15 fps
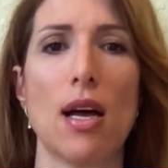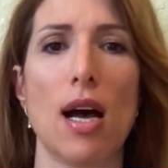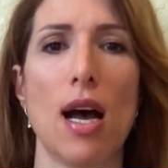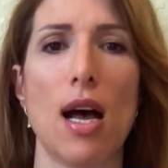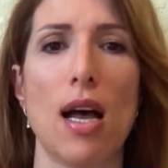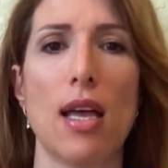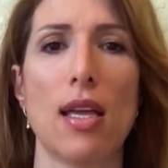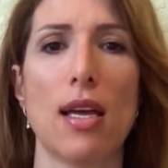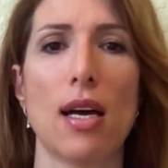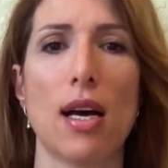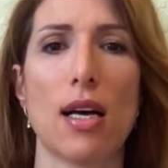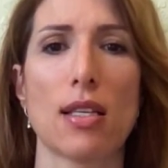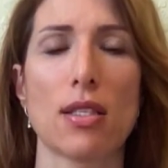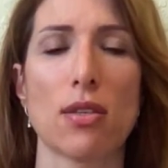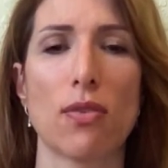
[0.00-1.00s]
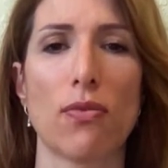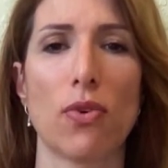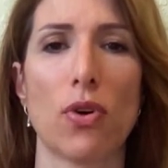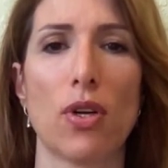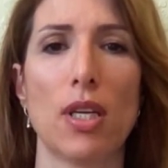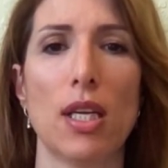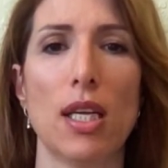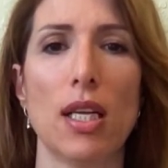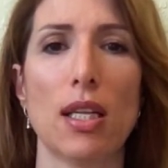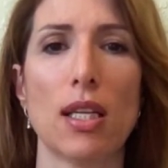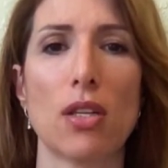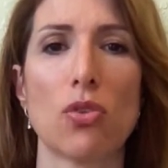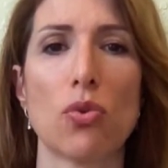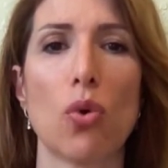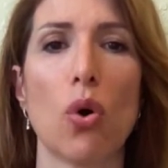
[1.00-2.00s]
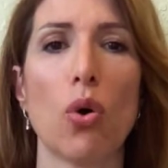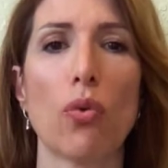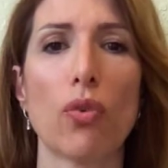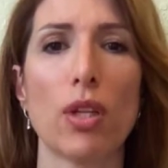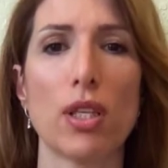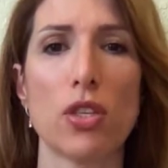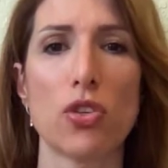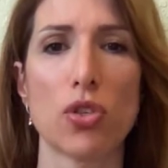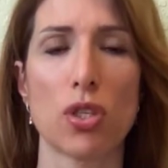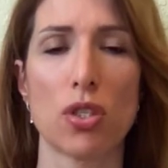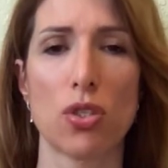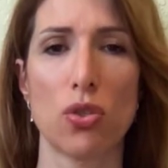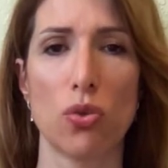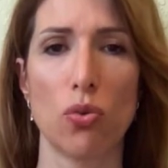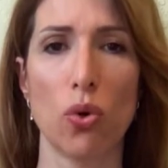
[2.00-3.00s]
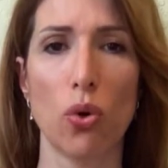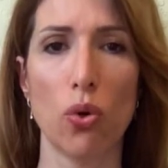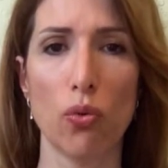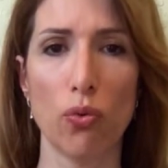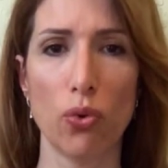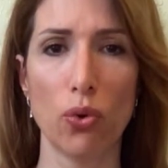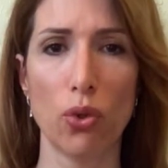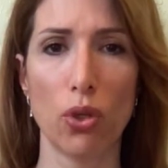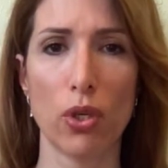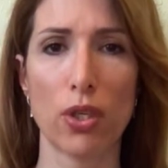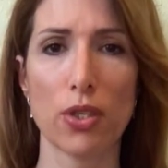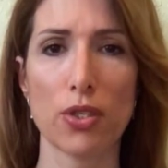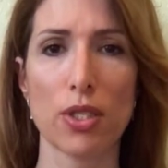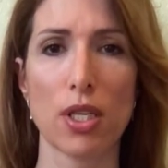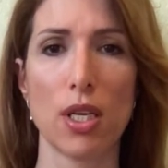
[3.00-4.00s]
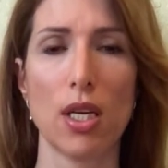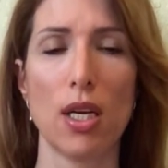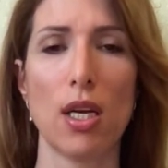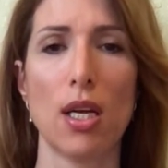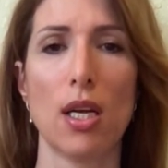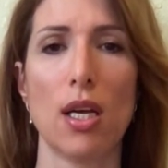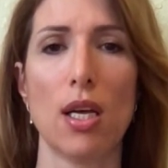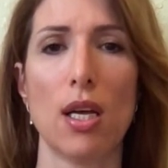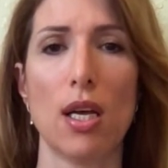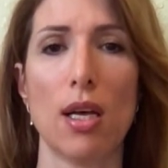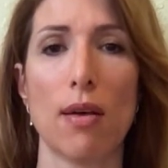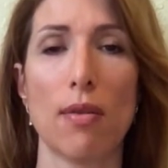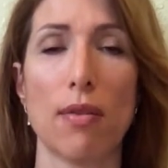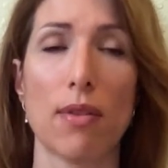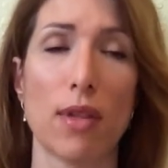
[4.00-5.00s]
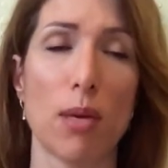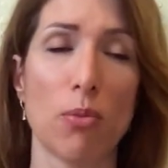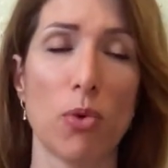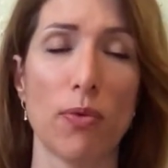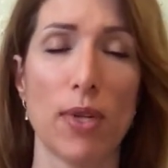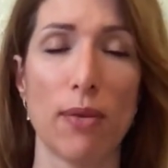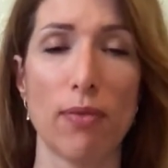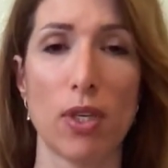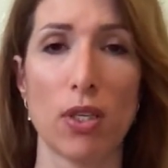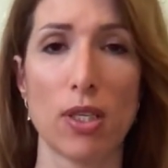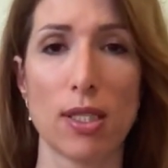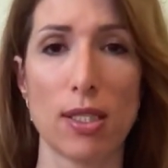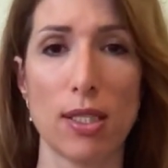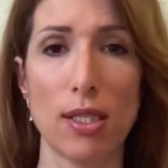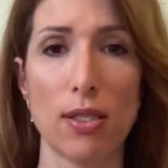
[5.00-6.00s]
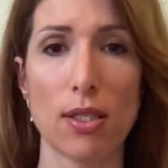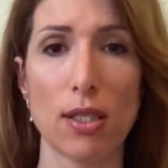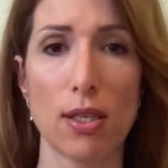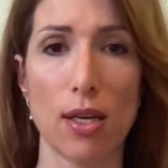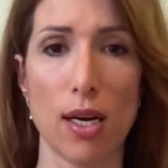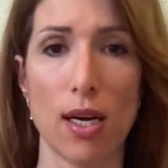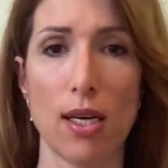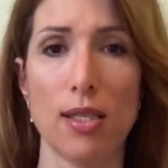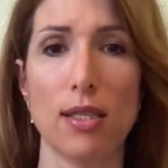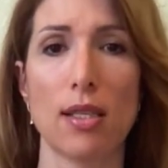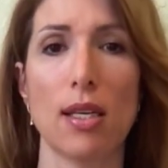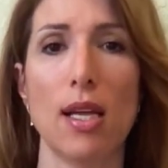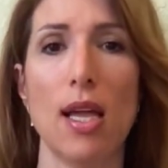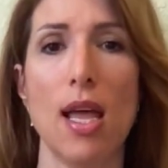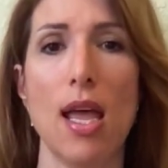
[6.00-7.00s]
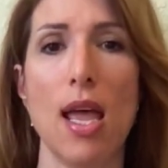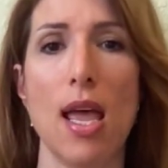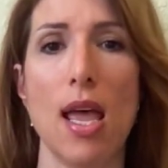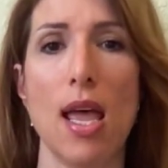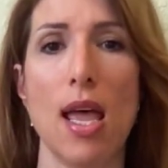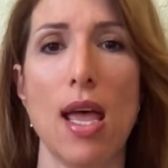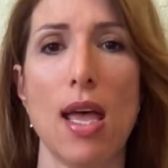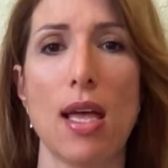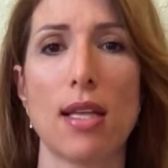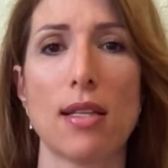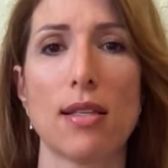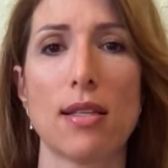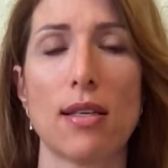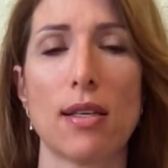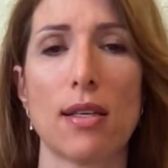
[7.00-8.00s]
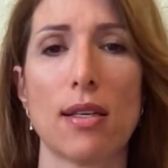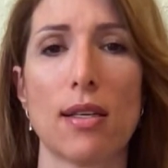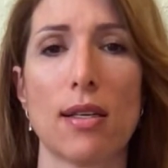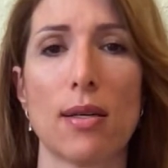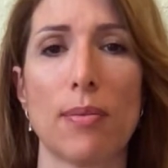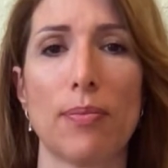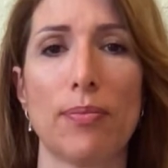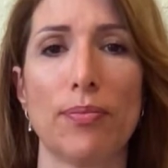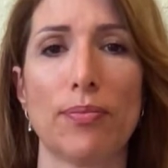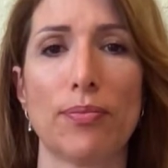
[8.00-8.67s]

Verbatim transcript: I ask for a healing to all religions, to all rulers. Some of them were considered God, and um,